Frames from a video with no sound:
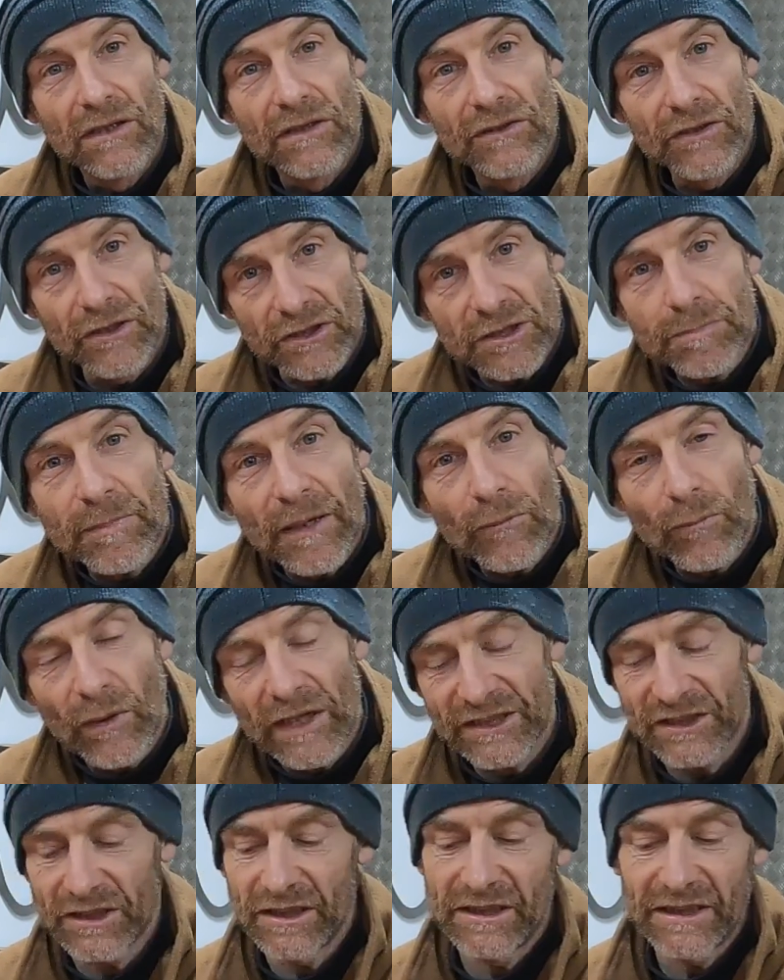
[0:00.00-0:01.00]
Not just by
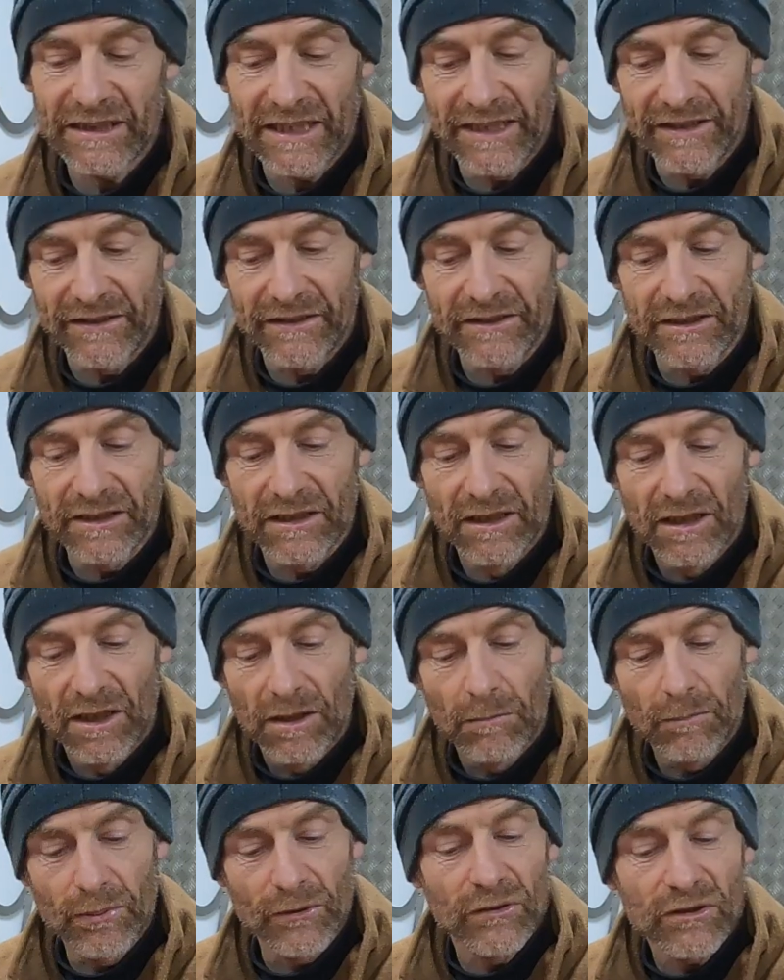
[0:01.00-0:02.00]
Western standards,
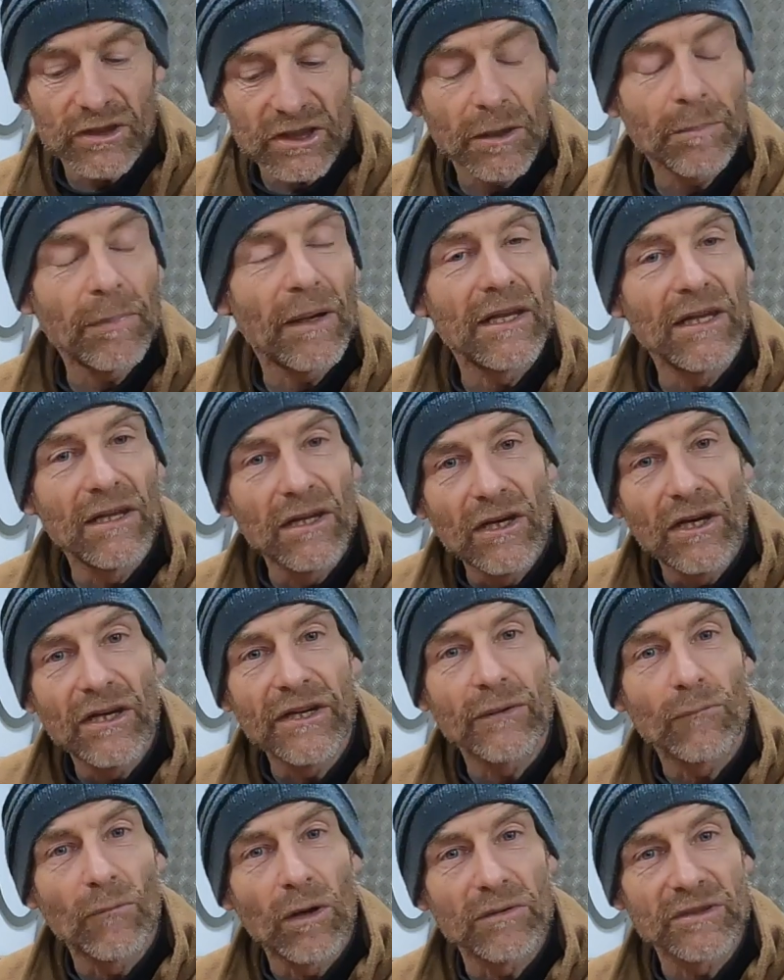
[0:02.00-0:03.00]
but also by
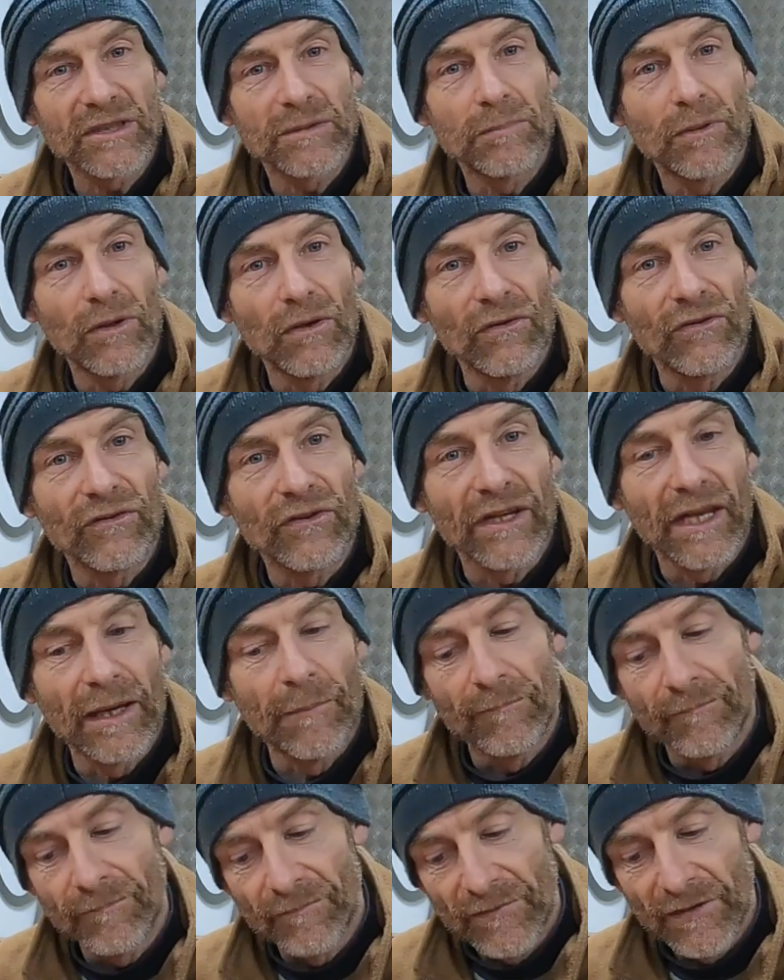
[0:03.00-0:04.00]
learning what was important to
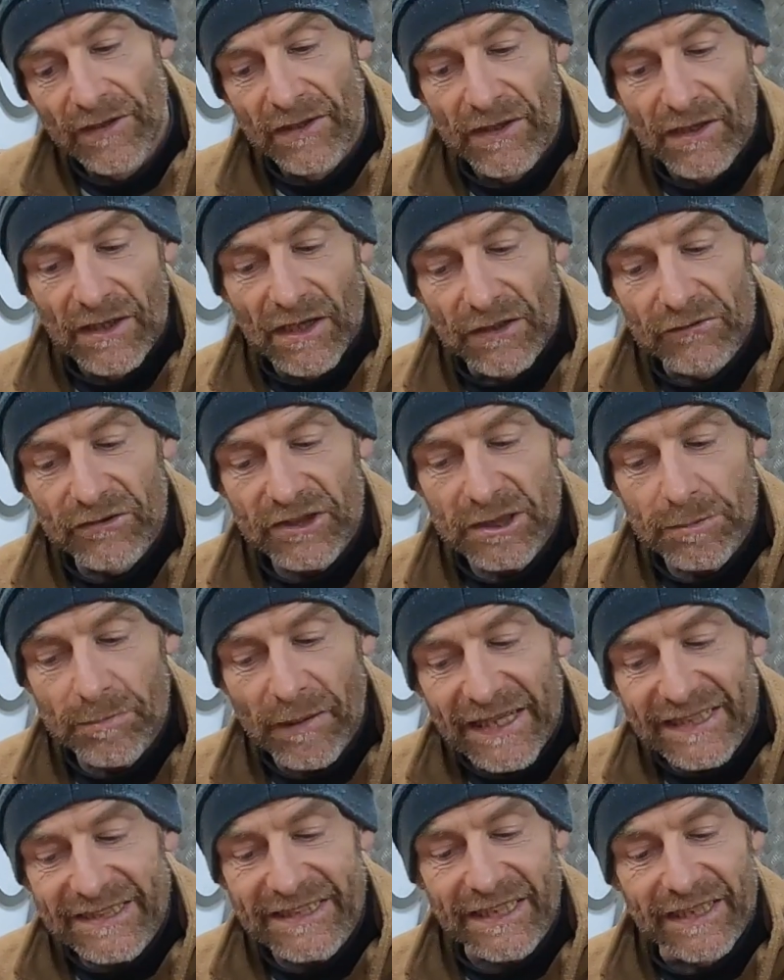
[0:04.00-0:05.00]
them and
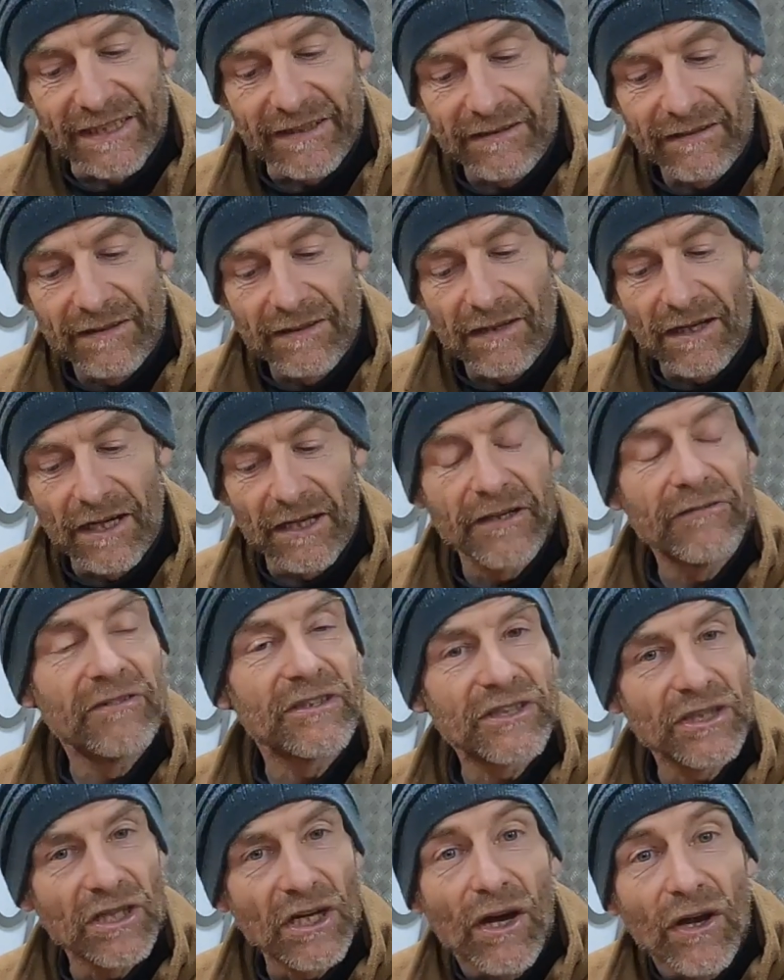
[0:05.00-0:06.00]
respecting it, and in
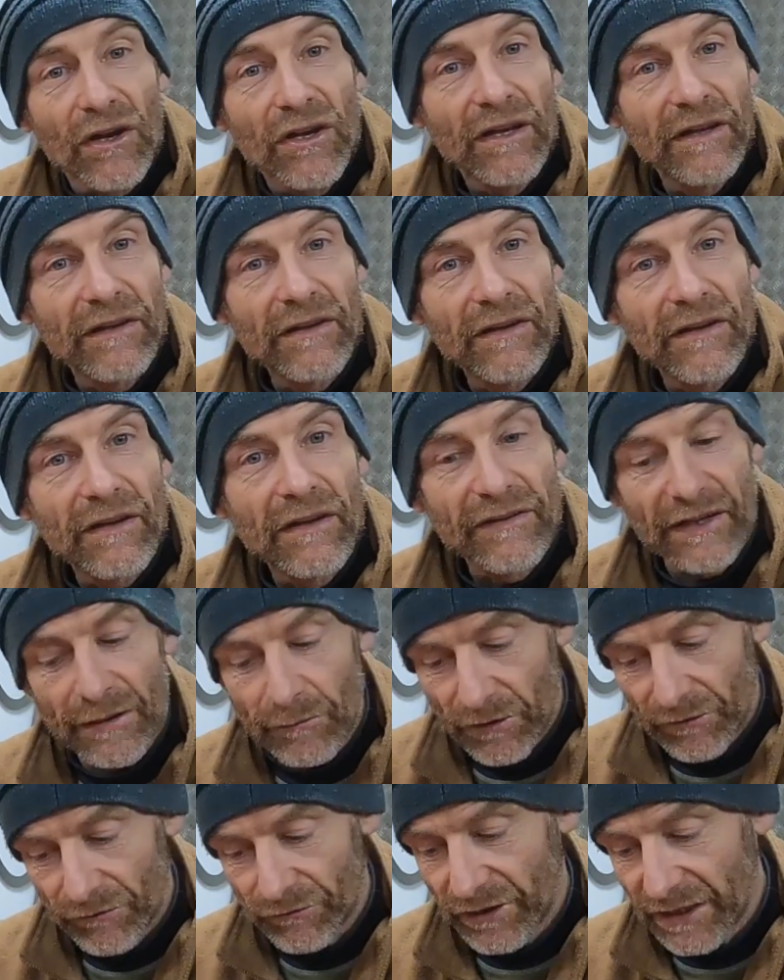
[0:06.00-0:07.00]
return, they
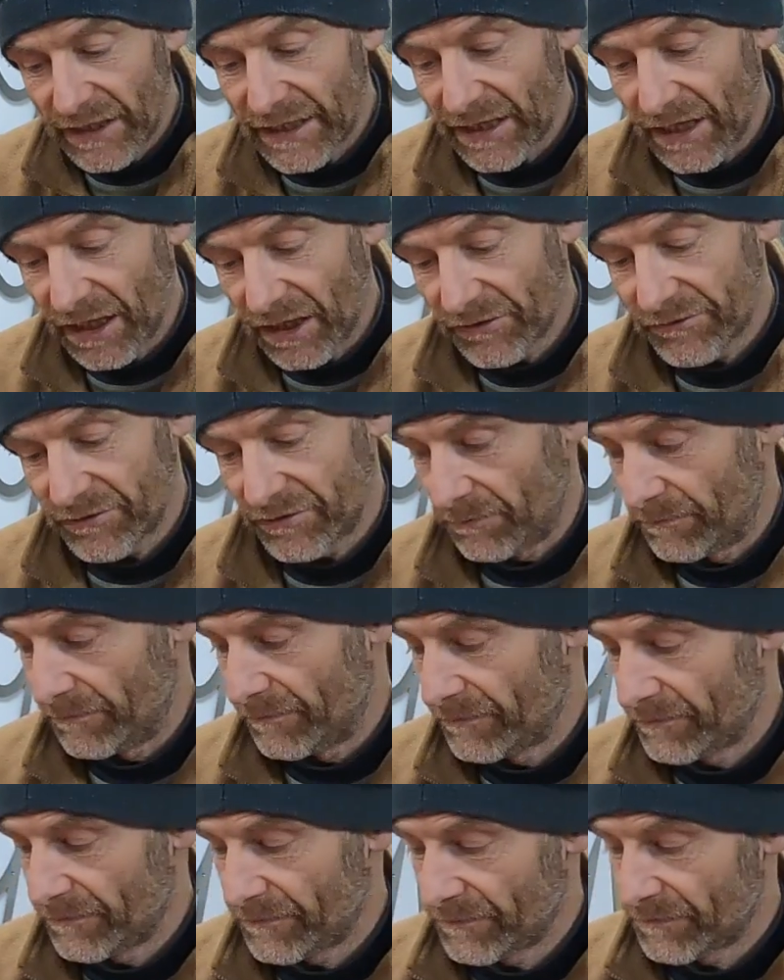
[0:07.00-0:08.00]
worked really hard for him.
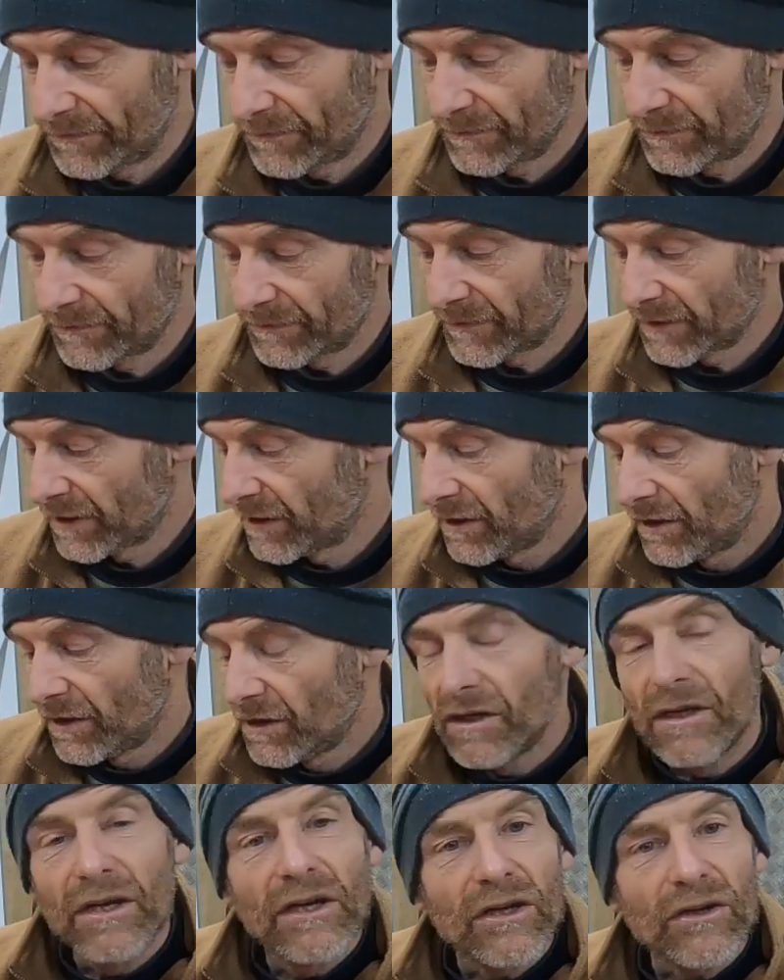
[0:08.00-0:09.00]

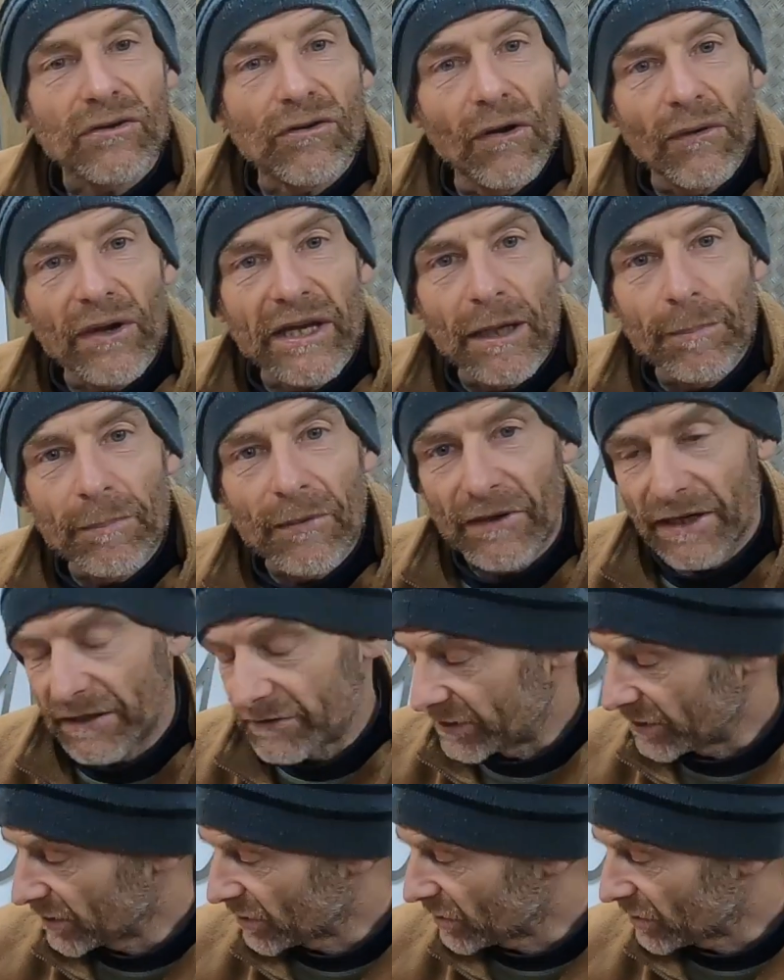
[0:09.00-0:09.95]
Growing up around these